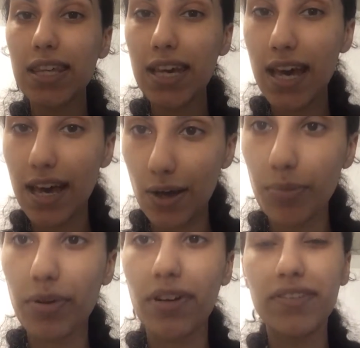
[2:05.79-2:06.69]
the
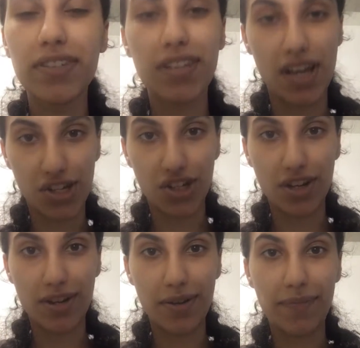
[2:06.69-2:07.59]
help of
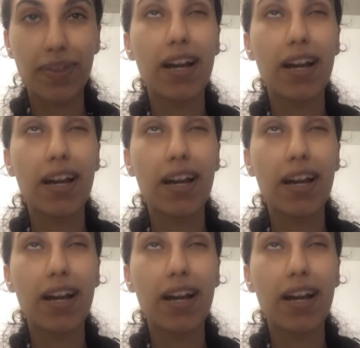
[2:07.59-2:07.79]
Sasha.